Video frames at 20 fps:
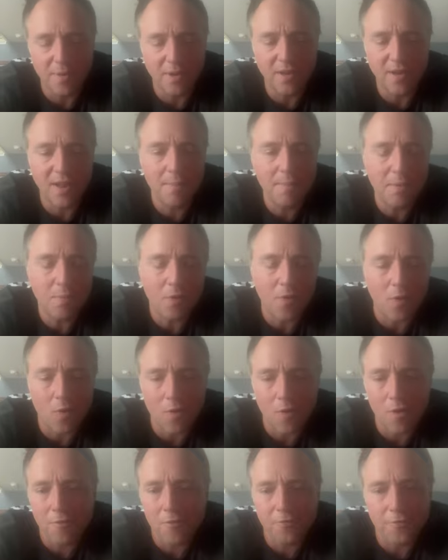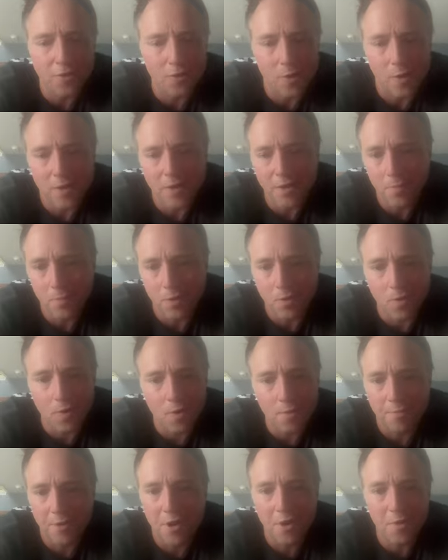But I mean, we're all flawed and we're
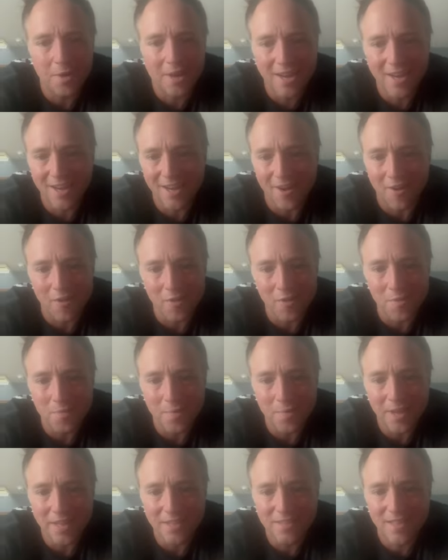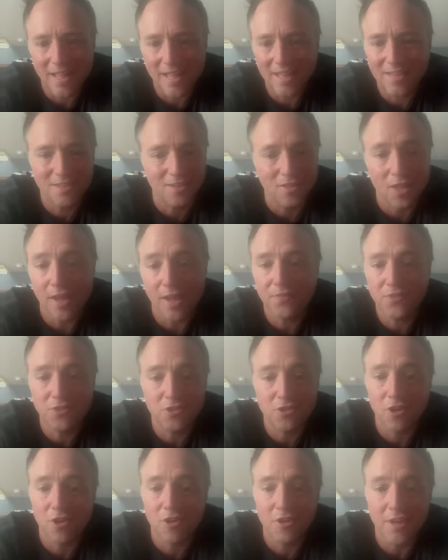all broken in our own ways. That's life's
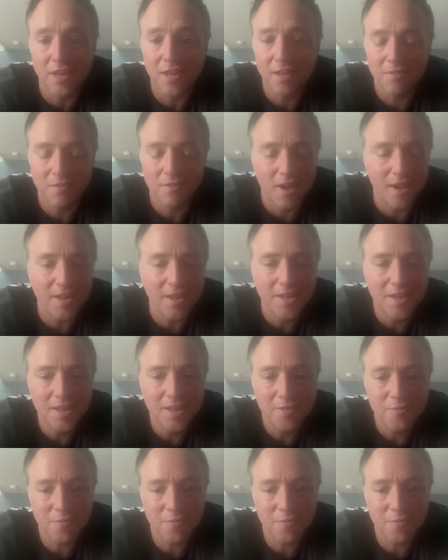journey, right?